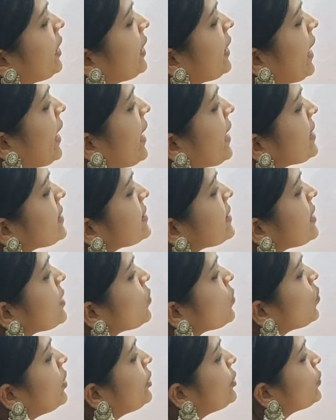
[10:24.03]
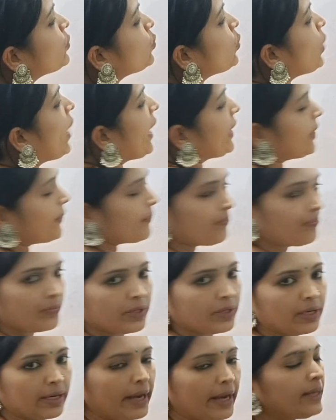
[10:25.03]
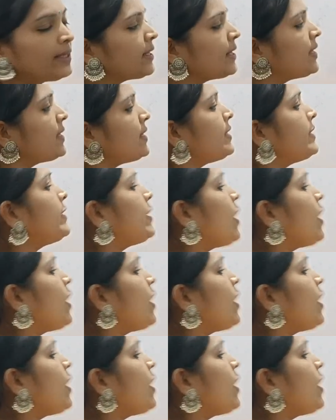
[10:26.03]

BA is equal to I, right?